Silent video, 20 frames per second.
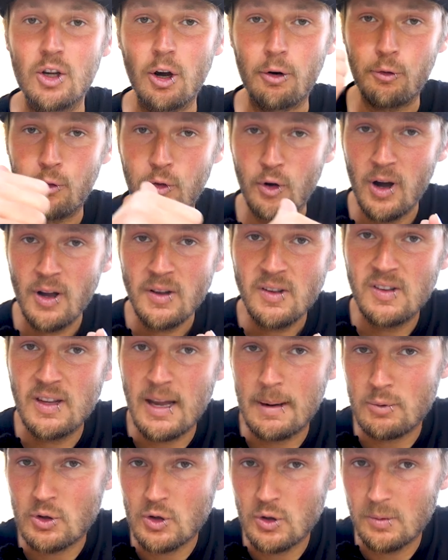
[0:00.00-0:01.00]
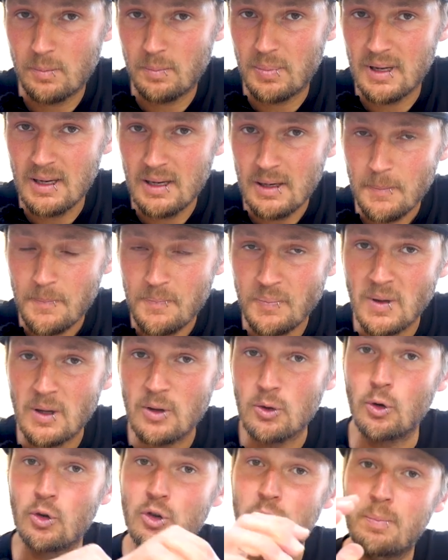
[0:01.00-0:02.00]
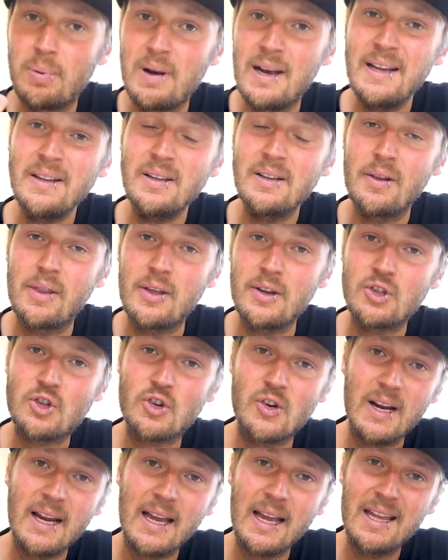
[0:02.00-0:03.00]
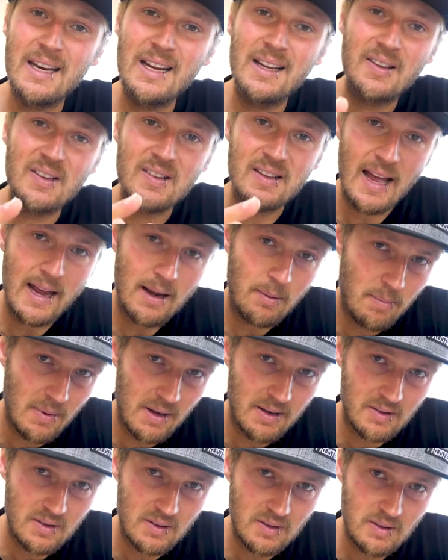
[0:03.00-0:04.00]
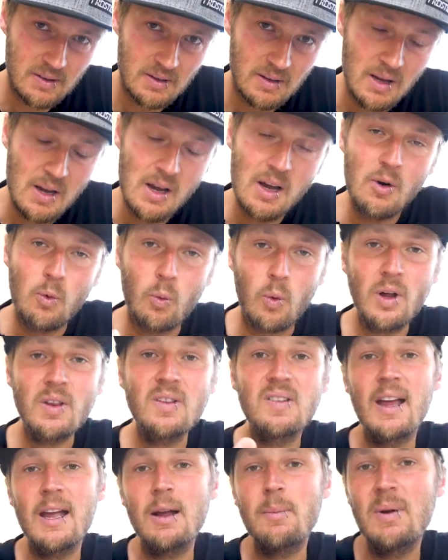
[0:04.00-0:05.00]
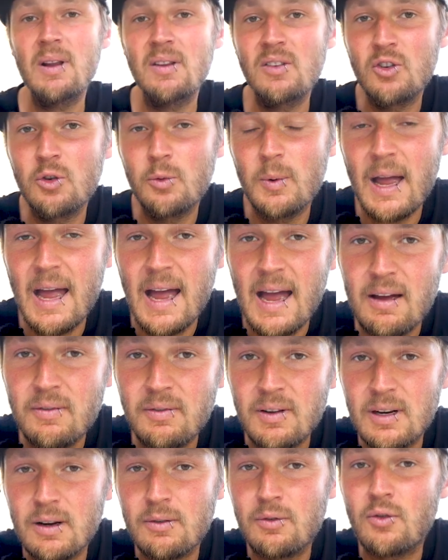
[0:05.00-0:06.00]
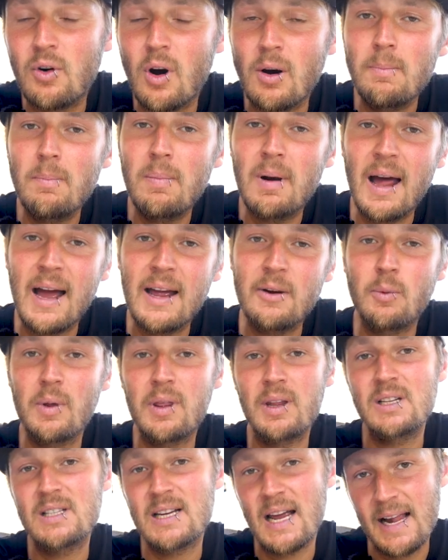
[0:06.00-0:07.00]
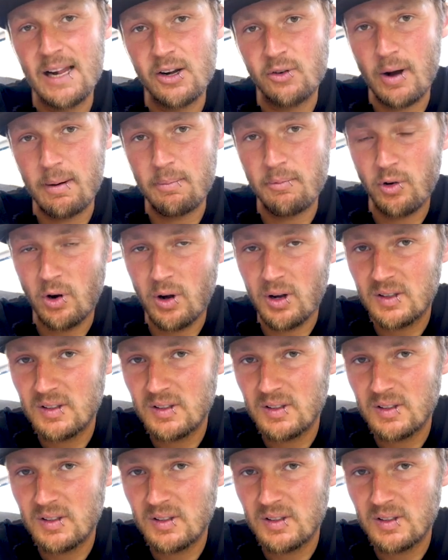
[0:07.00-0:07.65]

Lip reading: Your first step should be to split the trick in its segments. What segments do we have in a front blind with a tail grab, for